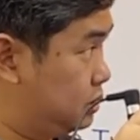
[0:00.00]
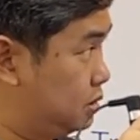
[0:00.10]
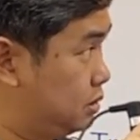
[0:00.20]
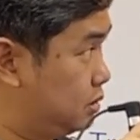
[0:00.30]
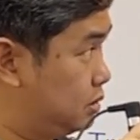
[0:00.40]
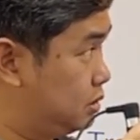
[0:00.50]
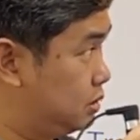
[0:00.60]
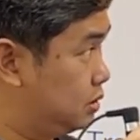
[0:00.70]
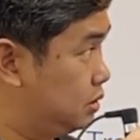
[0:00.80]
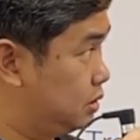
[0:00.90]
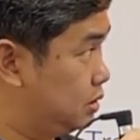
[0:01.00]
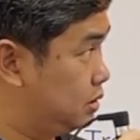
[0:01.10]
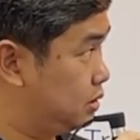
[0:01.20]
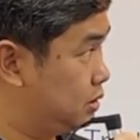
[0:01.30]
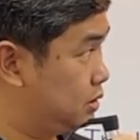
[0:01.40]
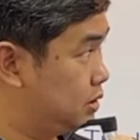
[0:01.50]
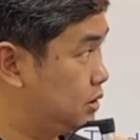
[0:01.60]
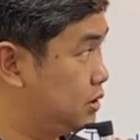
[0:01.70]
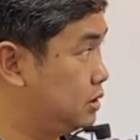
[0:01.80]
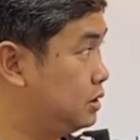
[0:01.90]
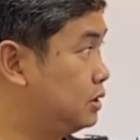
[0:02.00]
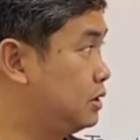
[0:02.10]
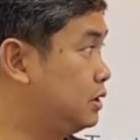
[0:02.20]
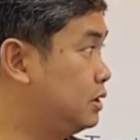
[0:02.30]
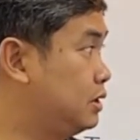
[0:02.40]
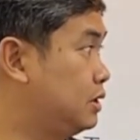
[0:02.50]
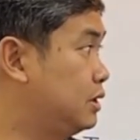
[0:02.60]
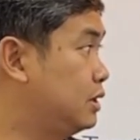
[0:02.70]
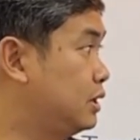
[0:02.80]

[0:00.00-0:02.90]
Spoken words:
(no one is talking)